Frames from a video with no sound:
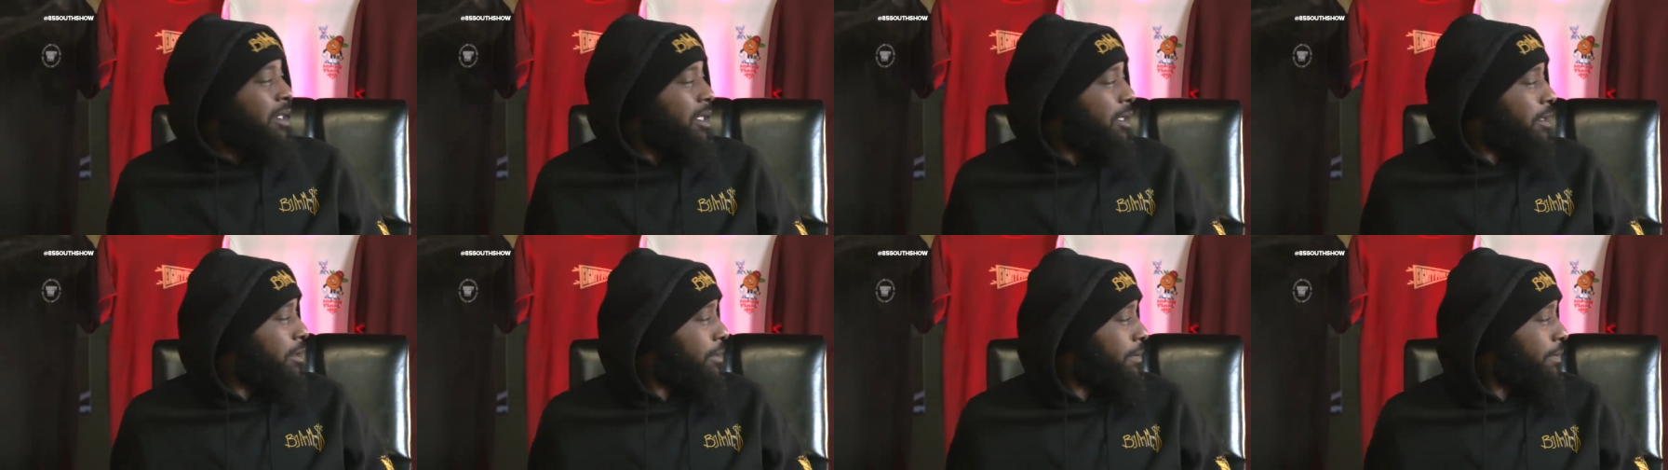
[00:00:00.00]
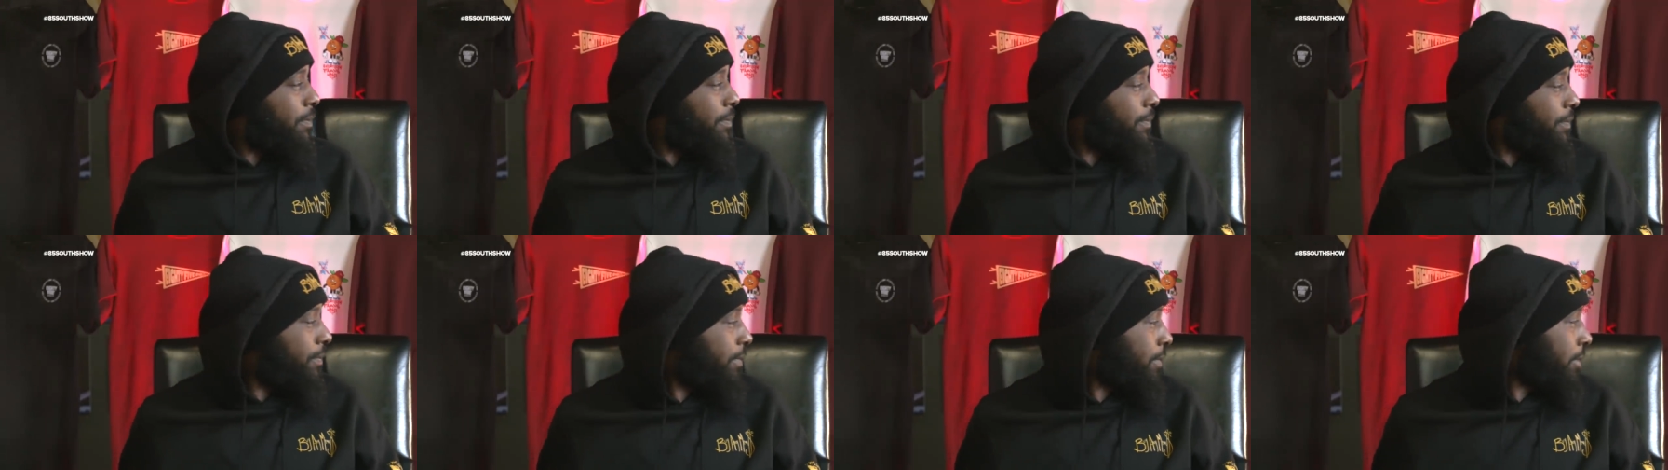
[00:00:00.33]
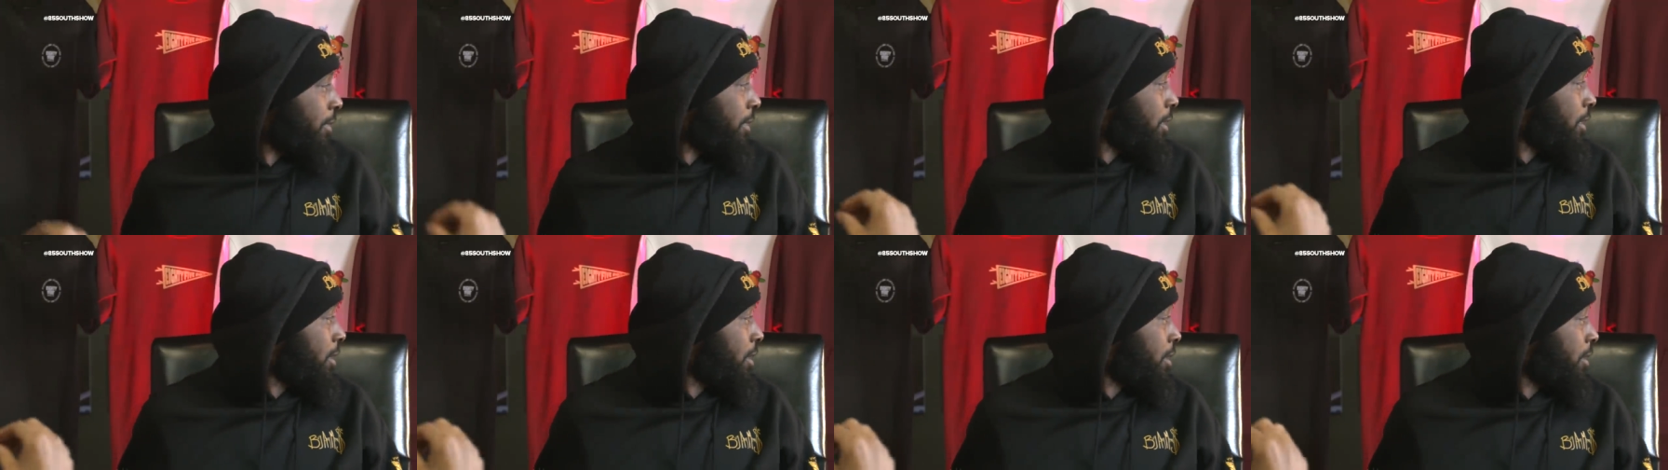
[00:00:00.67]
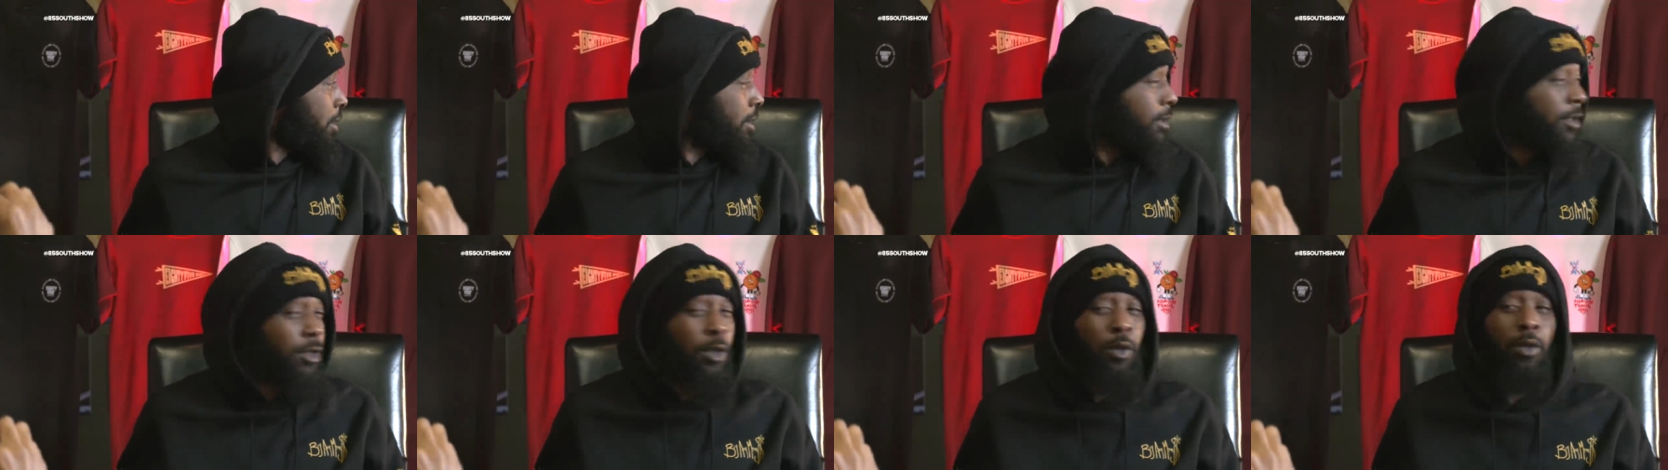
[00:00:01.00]

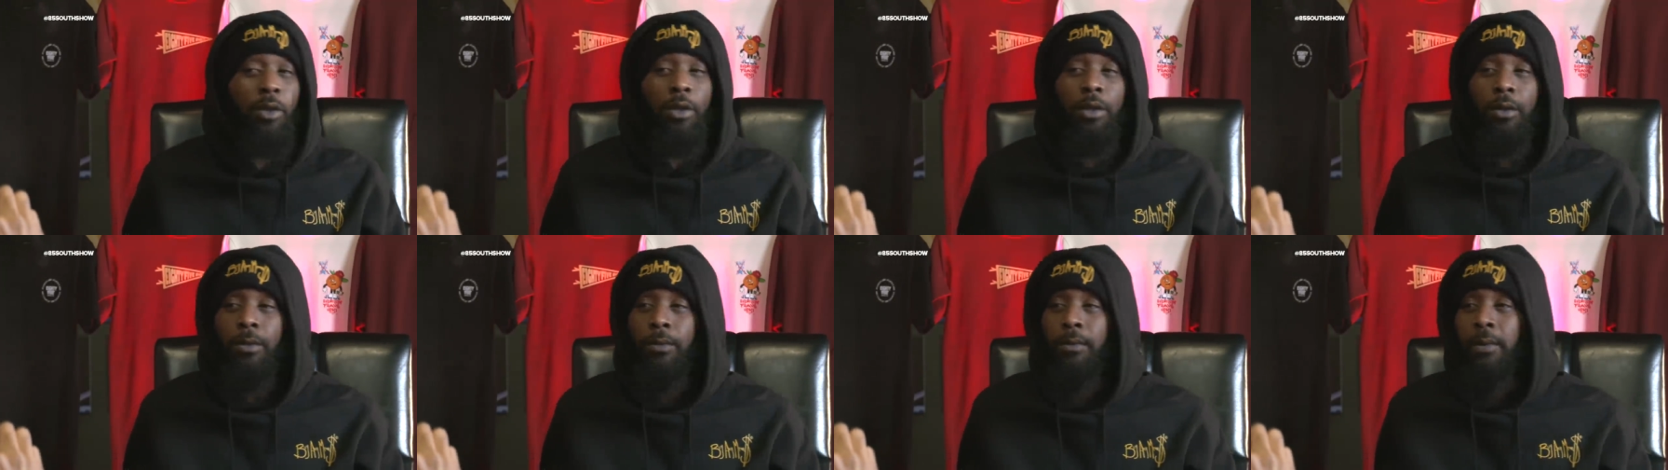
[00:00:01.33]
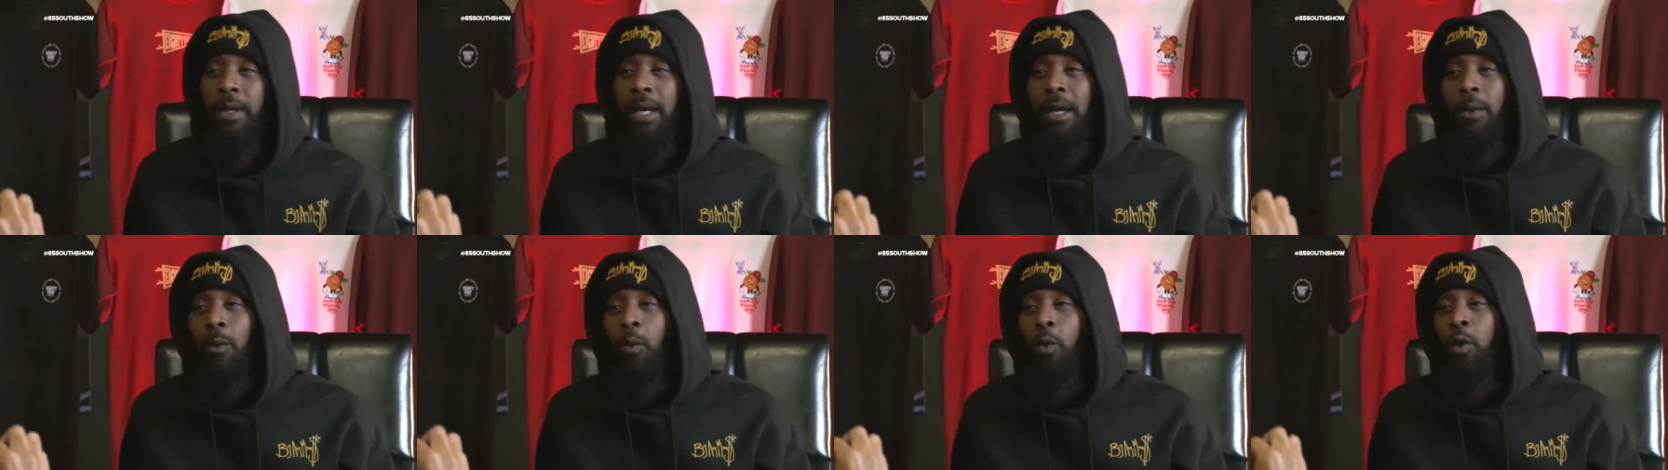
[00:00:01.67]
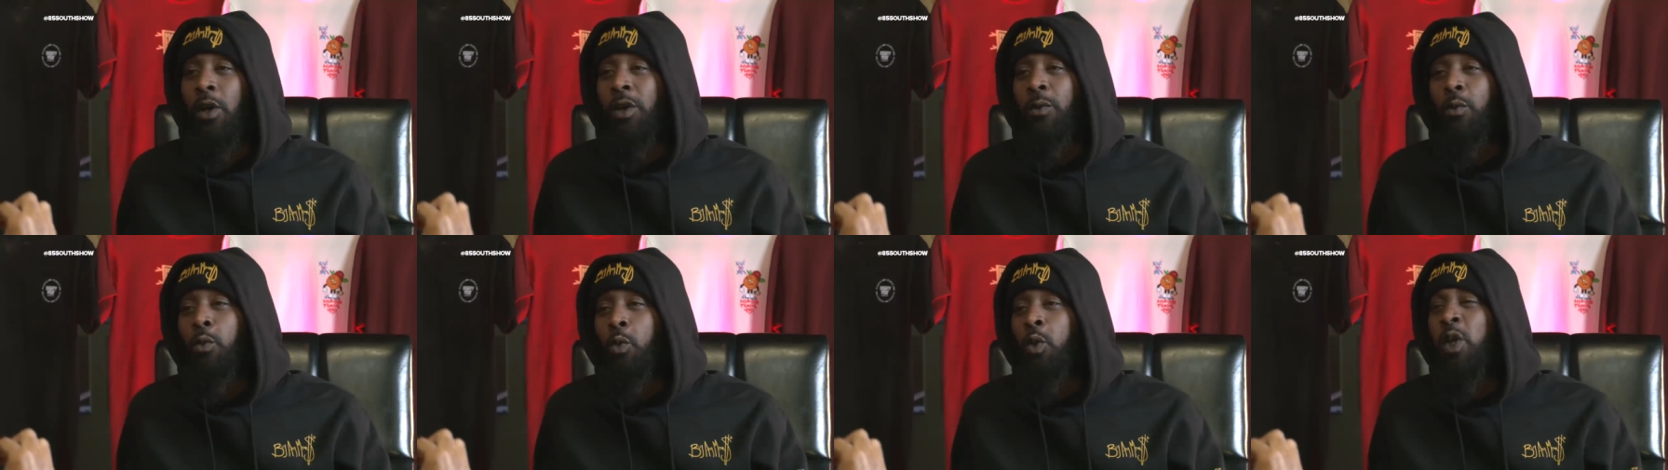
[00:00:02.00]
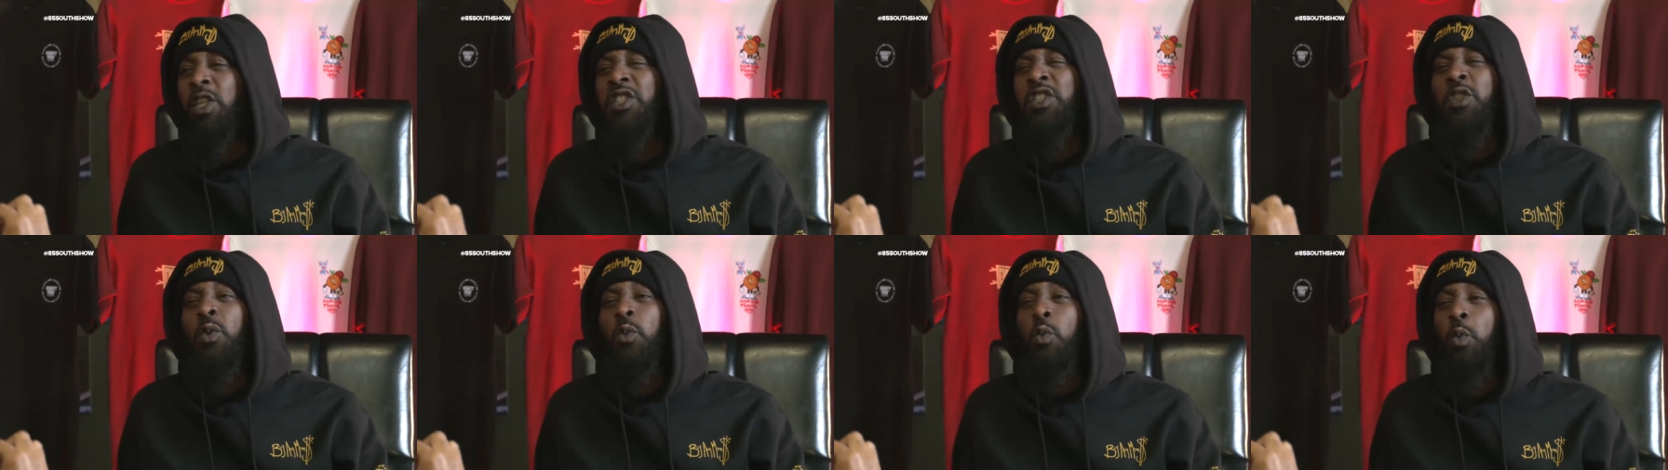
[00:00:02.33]
You see what I'm saying? That would shit keep
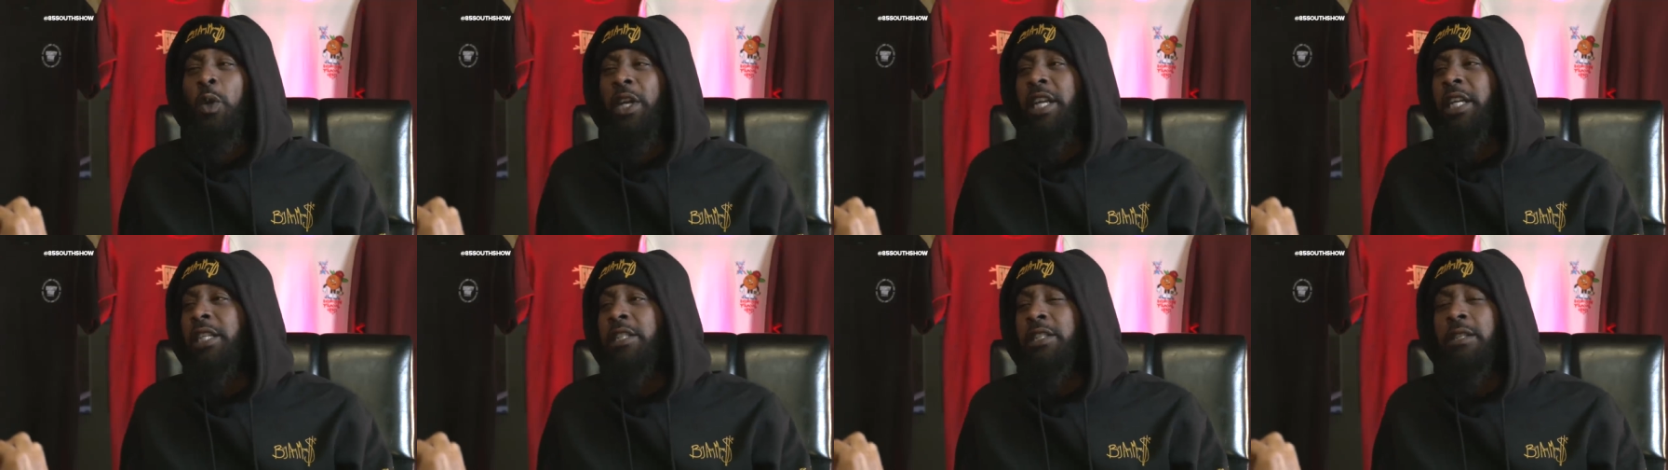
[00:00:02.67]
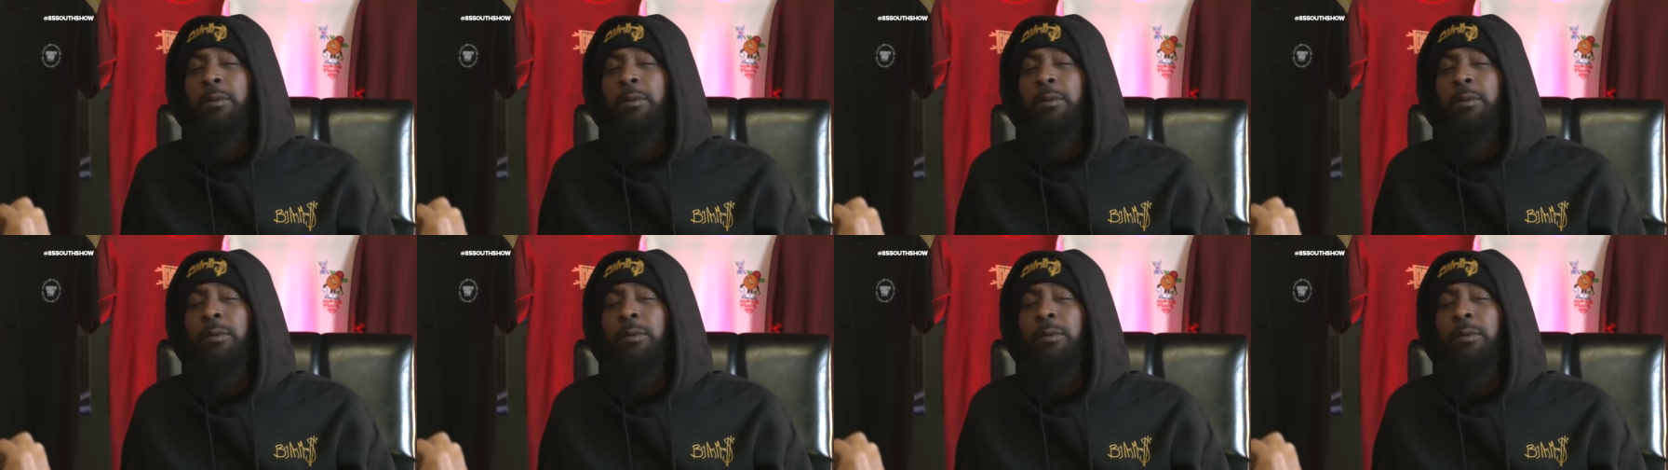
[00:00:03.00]
once shit a going.